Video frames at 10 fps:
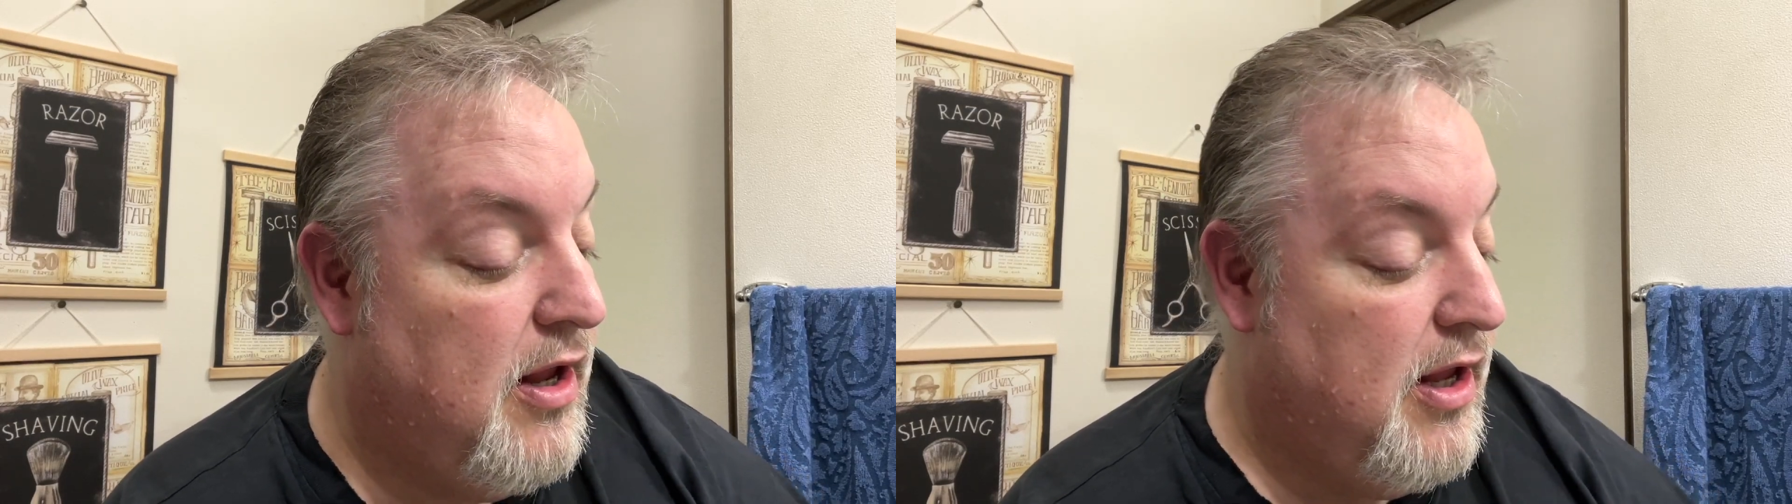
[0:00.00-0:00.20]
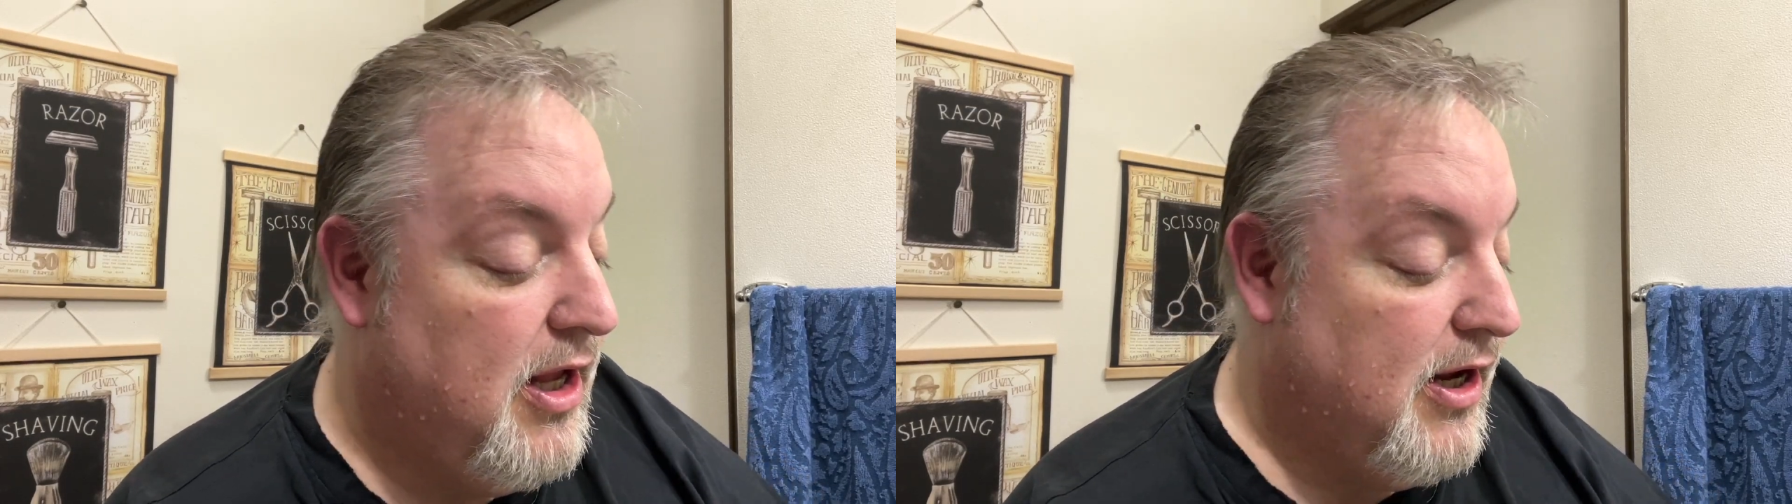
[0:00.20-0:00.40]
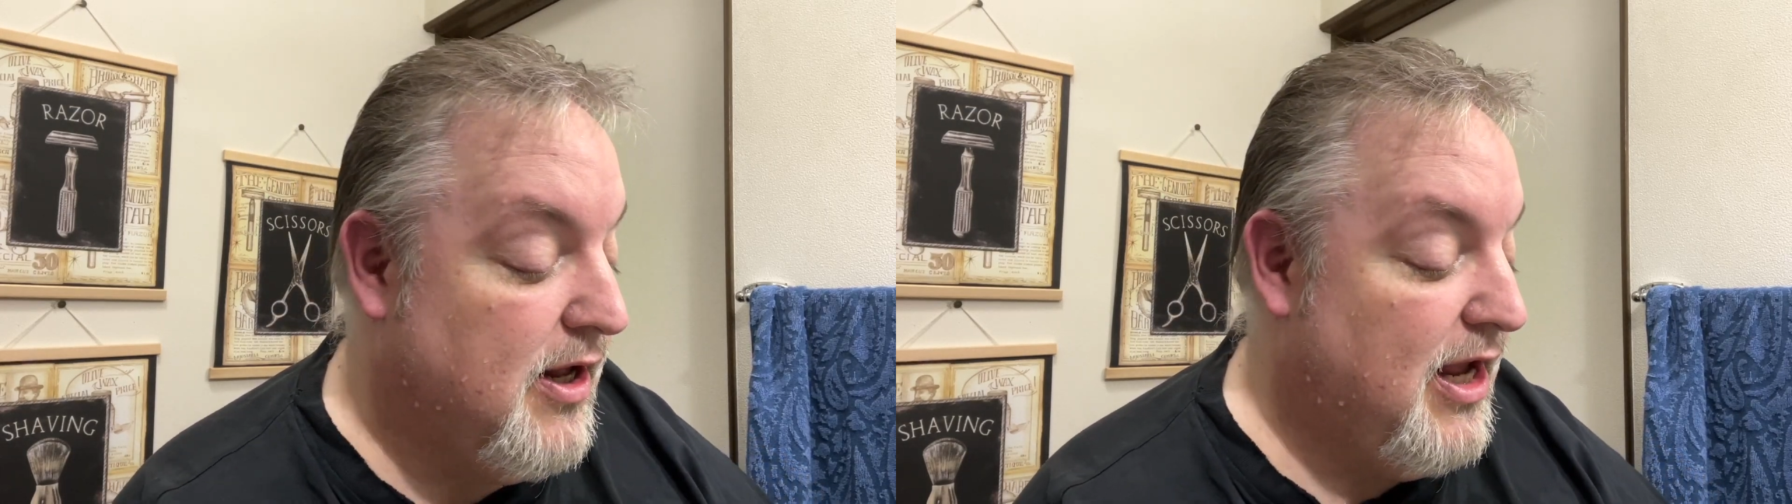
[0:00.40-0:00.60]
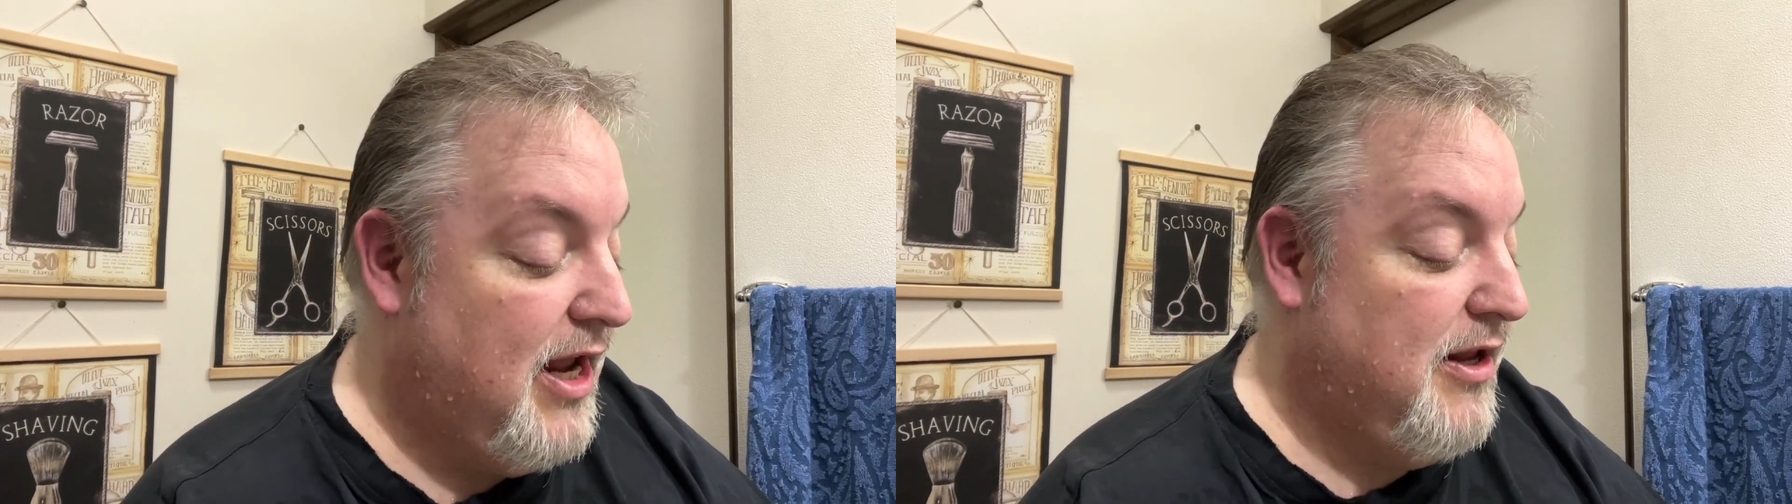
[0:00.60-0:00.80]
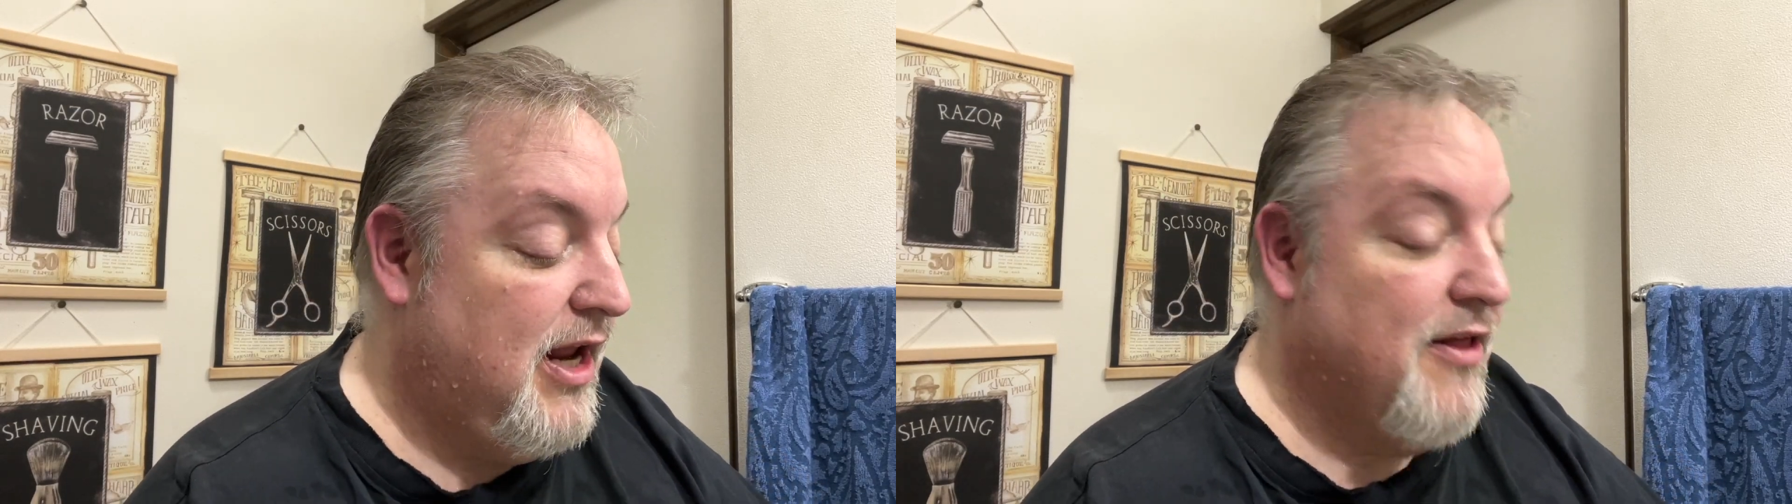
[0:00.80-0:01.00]
Okay,
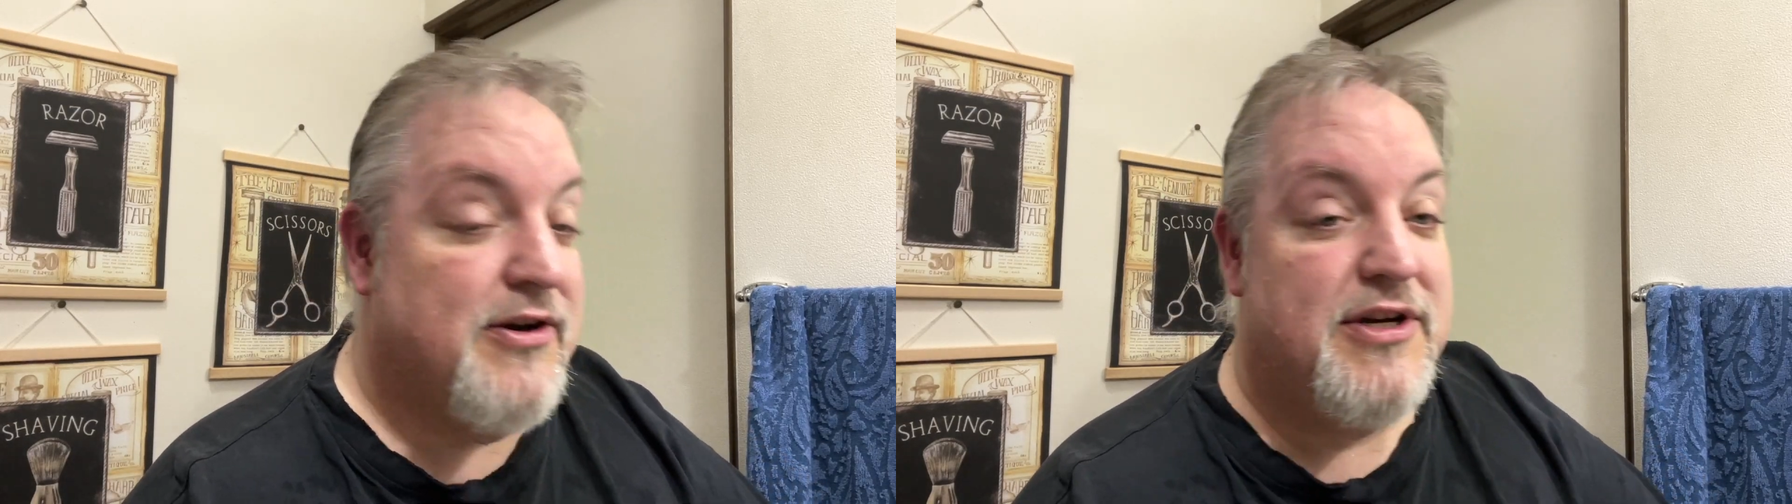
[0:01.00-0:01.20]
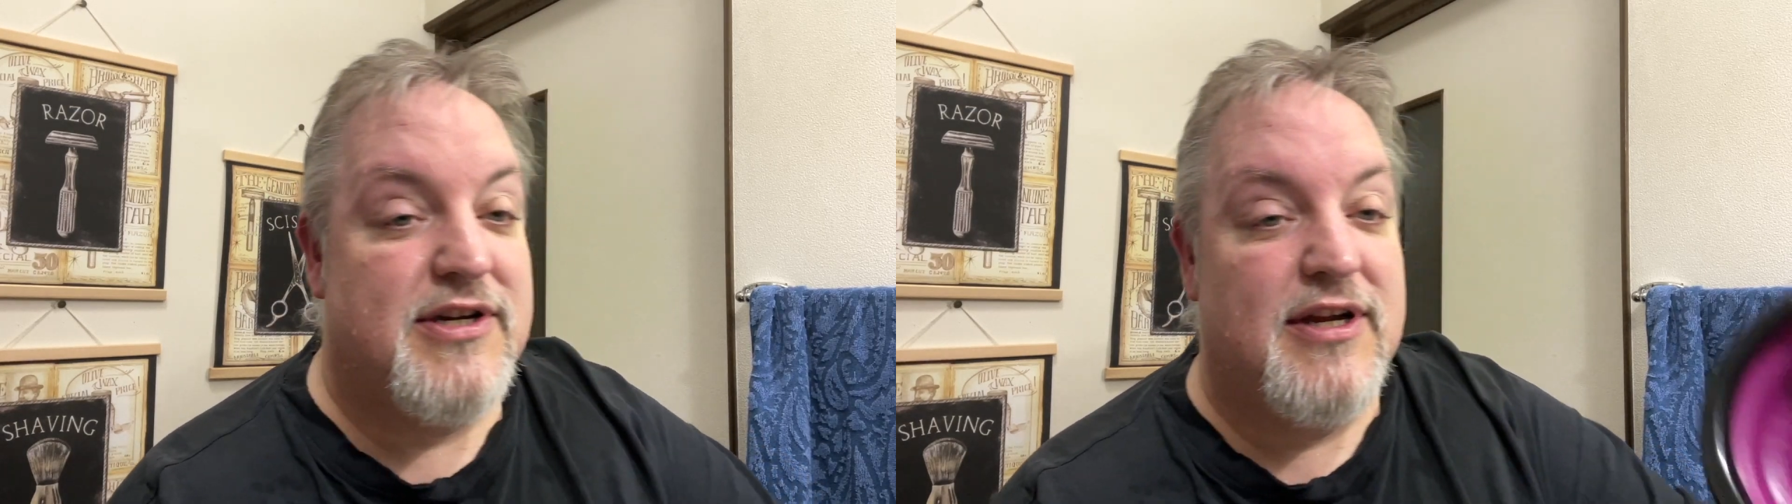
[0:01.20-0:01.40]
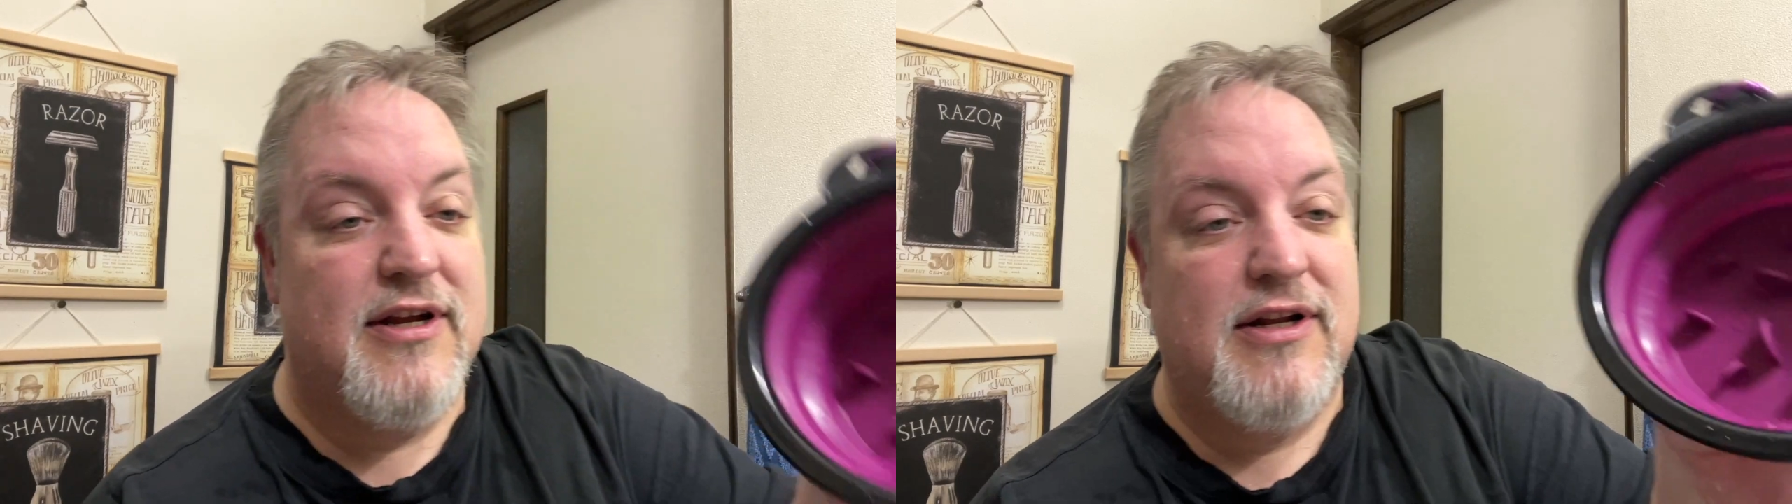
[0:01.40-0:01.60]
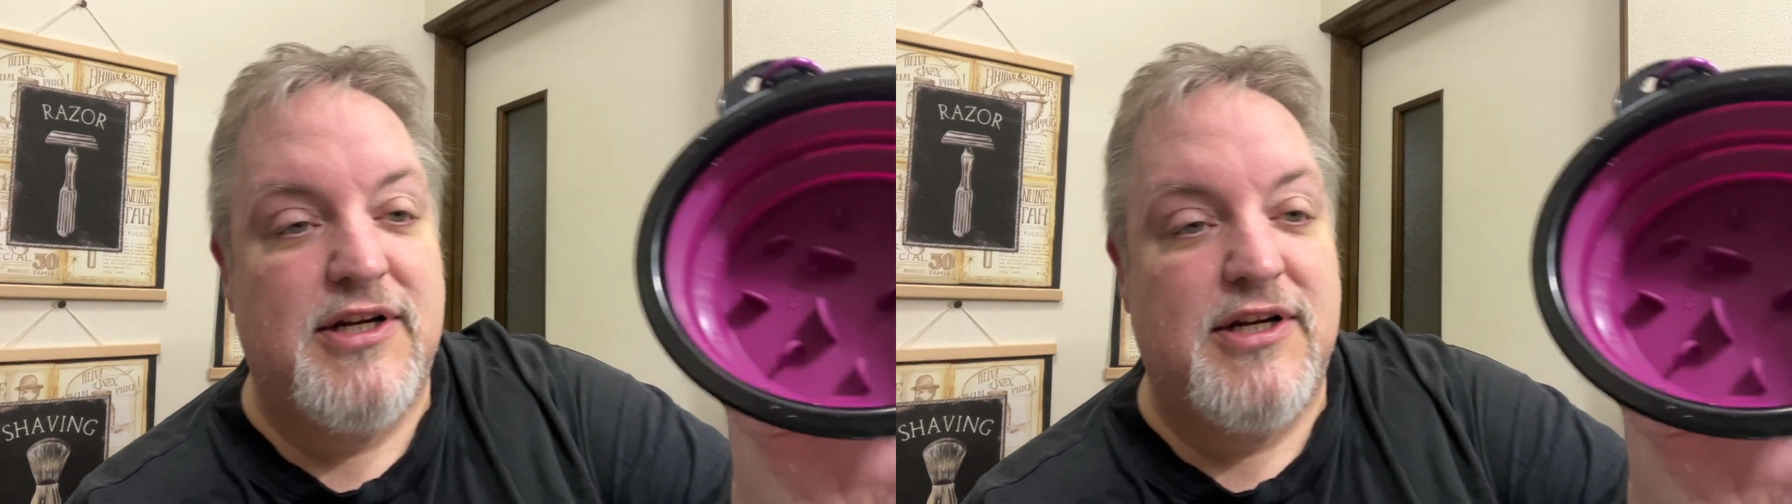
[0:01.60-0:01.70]
yeah, there's just a